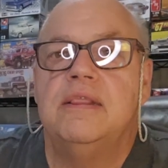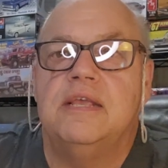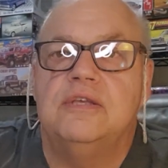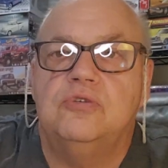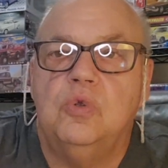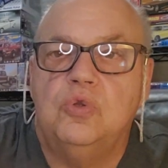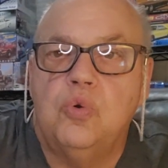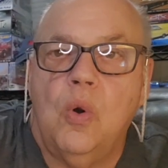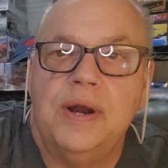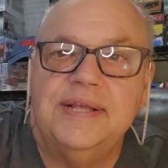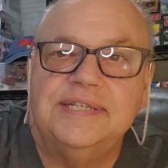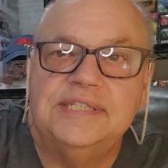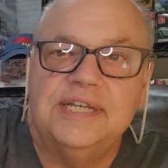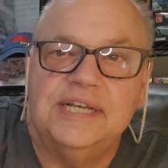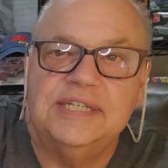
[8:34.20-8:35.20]
These were
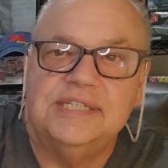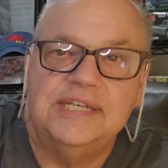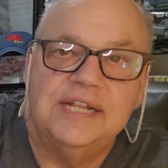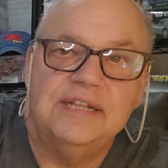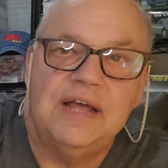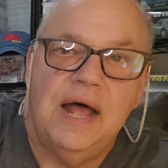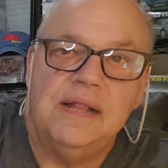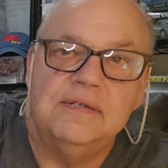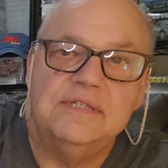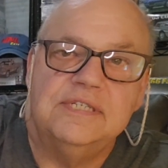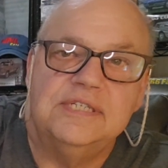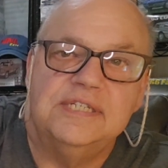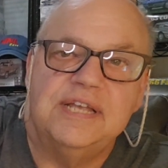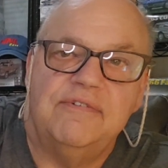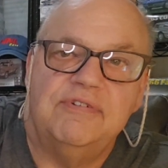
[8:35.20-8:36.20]

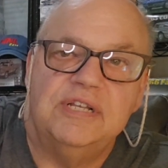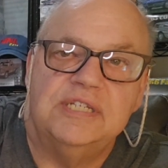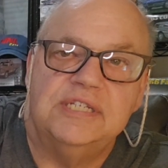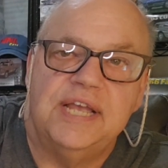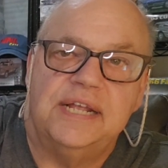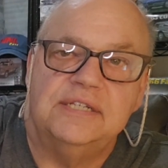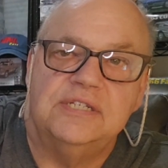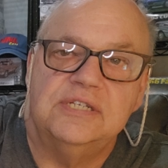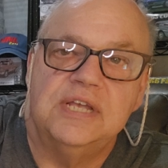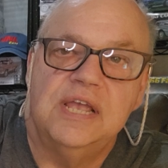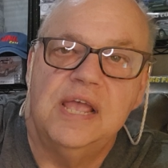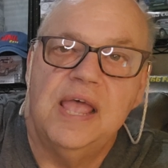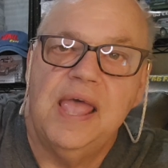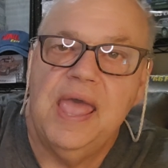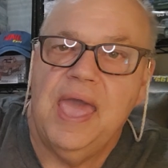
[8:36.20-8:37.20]
$26.70.
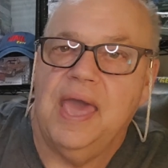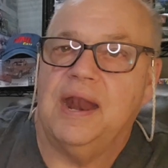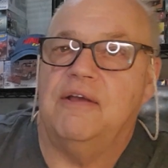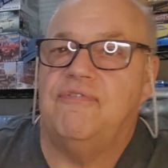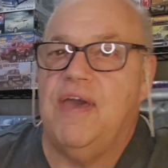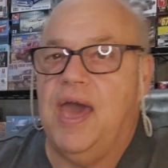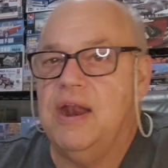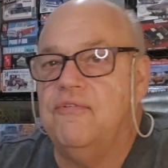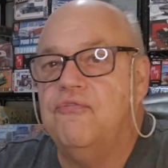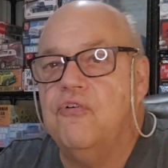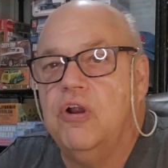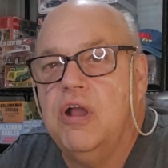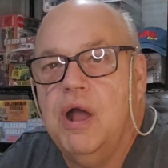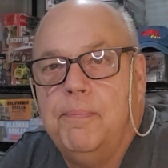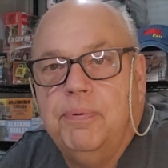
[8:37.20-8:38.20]
And I've had it
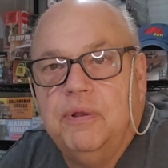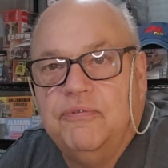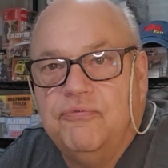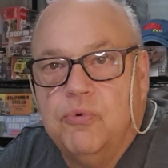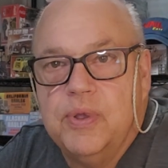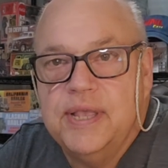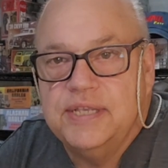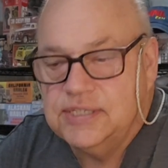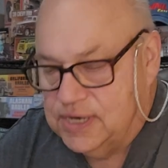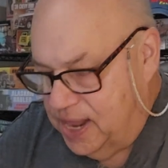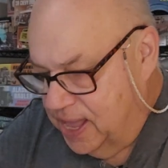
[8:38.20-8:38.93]
for a couple of weeks